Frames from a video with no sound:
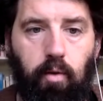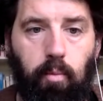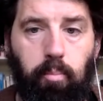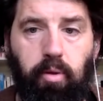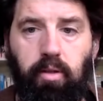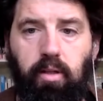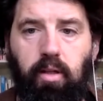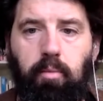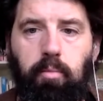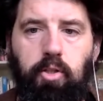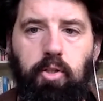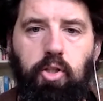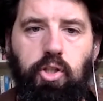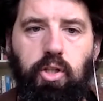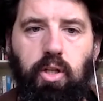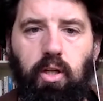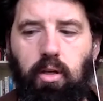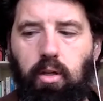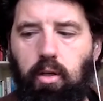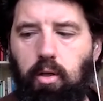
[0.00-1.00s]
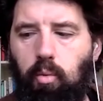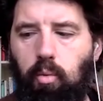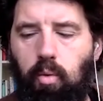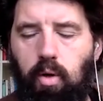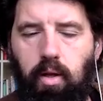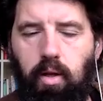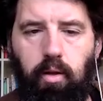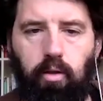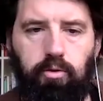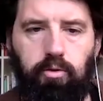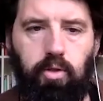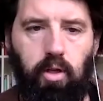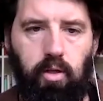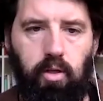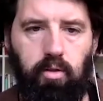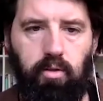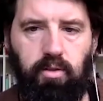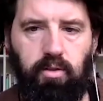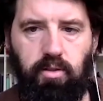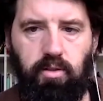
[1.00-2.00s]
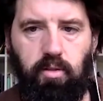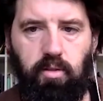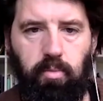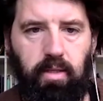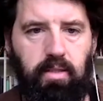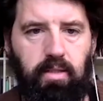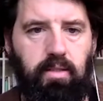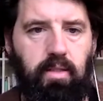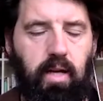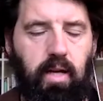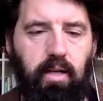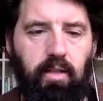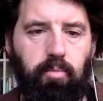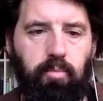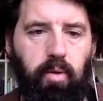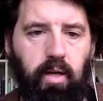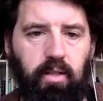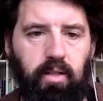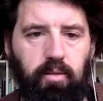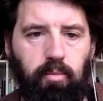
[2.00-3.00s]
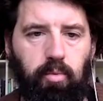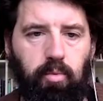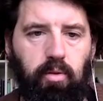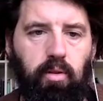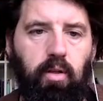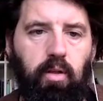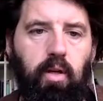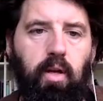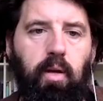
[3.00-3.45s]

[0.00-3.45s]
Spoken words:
If you're building a machine, you want those tolerances to be as tight as possible.